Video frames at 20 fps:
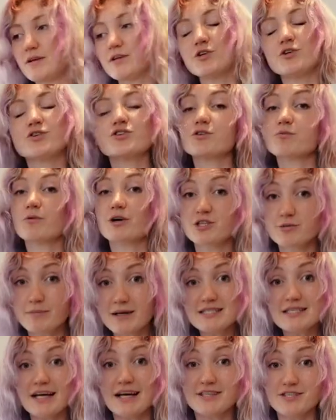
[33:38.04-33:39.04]
you should watch my
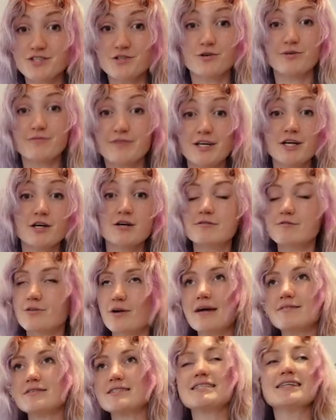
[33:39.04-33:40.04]
cider store video if you
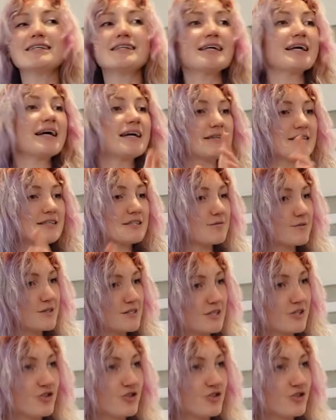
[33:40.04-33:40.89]
haven't seen it yet. This was